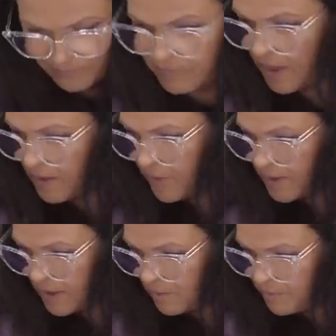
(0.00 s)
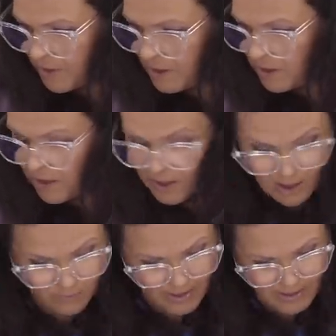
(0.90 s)
That went down pretty good.
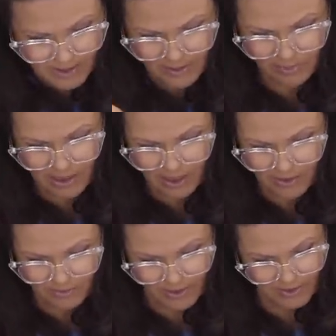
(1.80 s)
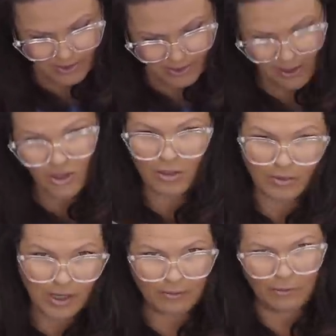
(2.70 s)
When I did some of the other ones, I actually
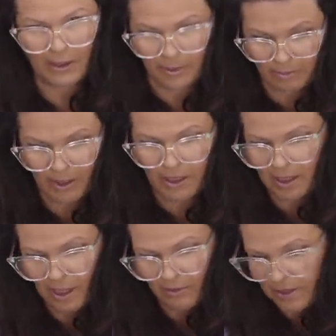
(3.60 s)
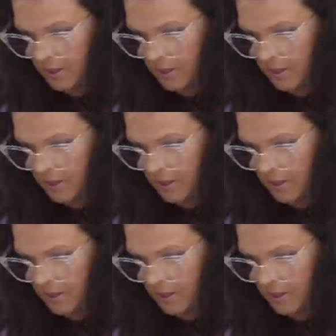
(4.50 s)
got really picky and I was